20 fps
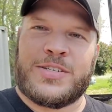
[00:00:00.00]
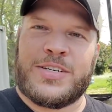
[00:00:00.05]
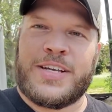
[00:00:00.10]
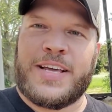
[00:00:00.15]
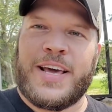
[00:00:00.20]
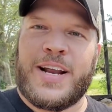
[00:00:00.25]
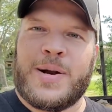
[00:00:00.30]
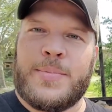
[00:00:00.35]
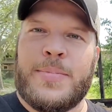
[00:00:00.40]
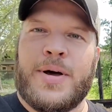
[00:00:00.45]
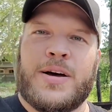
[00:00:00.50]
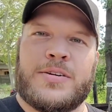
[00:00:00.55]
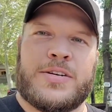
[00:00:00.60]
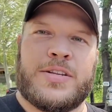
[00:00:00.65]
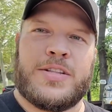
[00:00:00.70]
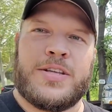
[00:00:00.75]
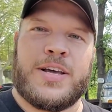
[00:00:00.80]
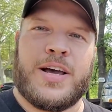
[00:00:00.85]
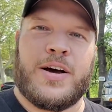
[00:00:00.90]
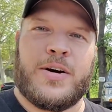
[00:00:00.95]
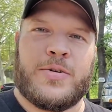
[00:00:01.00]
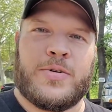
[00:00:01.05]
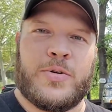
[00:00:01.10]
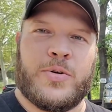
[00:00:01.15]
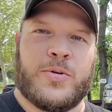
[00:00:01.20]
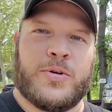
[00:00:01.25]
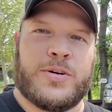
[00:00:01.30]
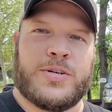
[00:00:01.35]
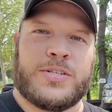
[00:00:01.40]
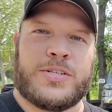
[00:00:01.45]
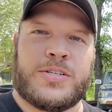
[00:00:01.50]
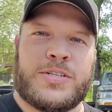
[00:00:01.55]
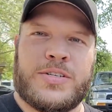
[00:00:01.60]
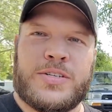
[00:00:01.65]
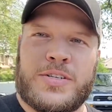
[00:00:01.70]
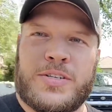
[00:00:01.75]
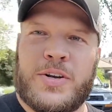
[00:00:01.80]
getting them out to the outdoors,